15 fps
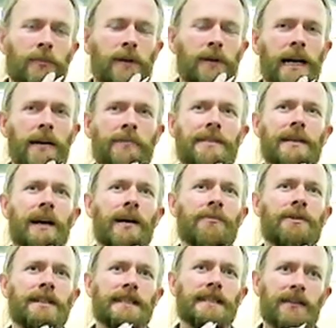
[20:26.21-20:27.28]
Perhaps
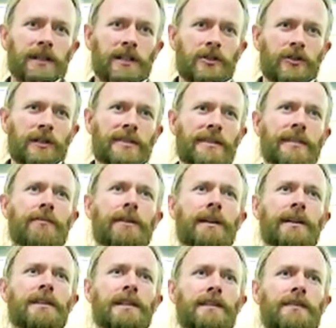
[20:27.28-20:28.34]
objects have intrinsic
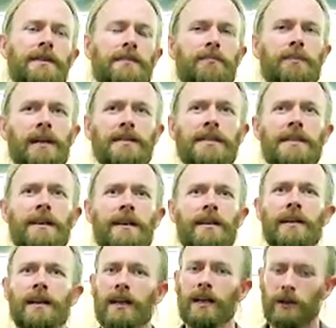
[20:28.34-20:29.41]
redshift based
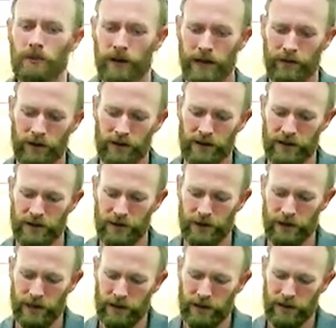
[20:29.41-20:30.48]
on whatever
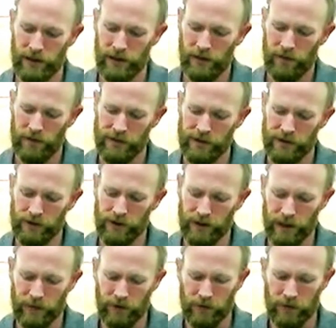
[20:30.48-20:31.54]
strange physical or
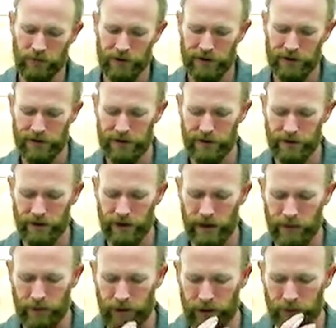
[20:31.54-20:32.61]
chemical processes are
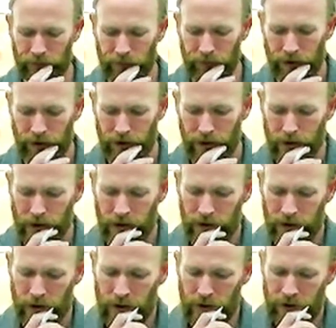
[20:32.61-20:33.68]
happening.
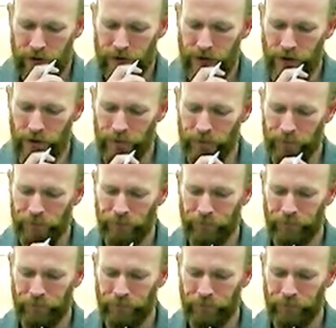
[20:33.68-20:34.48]
So